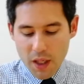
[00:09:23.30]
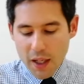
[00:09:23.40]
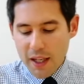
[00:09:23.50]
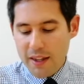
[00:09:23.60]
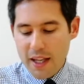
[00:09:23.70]

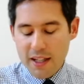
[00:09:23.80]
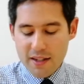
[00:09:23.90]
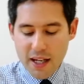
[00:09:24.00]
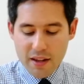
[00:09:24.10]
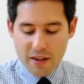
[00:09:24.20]
In the
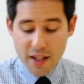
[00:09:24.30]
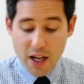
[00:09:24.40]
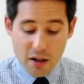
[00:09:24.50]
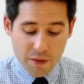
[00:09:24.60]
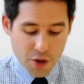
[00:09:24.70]
18th
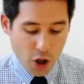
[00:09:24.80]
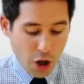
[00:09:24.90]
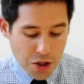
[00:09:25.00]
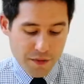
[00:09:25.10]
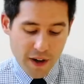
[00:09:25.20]
year of
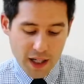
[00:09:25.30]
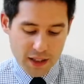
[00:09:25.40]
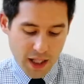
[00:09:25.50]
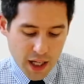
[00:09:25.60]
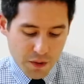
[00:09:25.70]

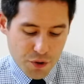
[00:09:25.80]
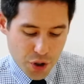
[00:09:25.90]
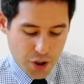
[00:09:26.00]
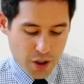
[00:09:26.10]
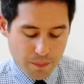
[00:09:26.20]
Jehoshaphat, king of
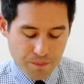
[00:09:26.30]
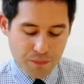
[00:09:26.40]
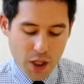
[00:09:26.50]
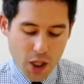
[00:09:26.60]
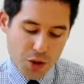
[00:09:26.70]
Judah,
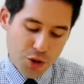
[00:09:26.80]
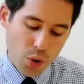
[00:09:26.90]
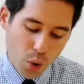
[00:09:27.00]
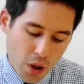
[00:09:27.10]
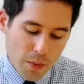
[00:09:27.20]

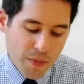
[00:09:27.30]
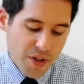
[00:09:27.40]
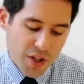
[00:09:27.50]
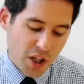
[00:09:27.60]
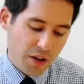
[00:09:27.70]
Jehoram the
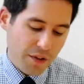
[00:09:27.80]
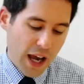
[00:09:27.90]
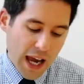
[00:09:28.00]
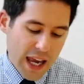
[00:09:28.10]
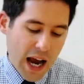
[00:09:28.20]
son of
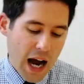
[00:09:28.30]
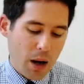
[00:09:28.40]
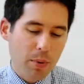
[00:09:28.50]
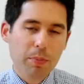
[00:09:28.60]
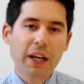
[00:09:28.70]

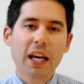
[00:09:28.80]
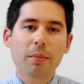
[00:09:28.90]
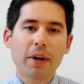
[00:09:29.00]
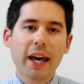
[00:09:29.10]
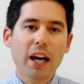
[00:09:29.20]
Ahab became
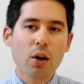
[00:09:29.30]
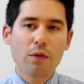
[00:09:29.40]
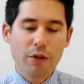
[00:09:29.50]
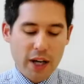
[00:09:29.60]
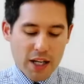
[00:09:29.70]
king
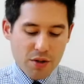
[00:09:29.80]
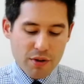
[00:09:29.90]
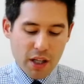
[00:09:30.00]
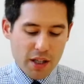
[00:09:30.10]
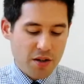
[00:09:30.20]
over
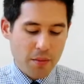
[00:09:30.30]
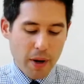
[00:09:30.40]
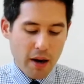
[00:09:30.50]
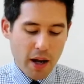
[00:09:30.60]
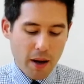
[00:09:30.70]
Israel in
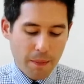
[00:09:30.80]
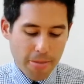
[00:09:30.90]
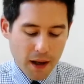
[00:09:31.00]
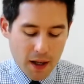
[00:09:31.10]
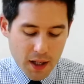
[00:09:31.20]
Samaria,
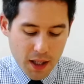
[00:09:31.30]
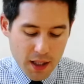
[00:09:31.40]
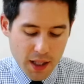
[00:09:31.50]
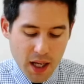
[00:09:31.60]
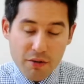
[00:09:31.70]

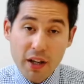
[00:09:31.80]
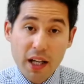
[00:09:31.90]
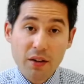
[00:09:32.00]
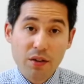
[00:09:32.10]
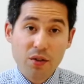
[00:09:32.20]
and he
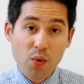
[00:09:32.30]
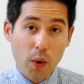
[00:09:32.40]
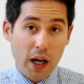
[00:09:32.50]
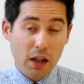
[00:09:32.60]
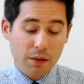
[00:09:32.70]
reigned
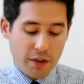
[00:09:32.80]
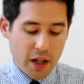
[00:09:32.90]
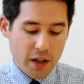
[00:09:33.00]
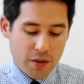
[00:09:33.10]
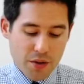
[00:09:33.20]
12
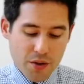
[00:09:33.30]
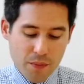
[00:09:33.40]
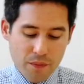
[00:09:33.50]
years.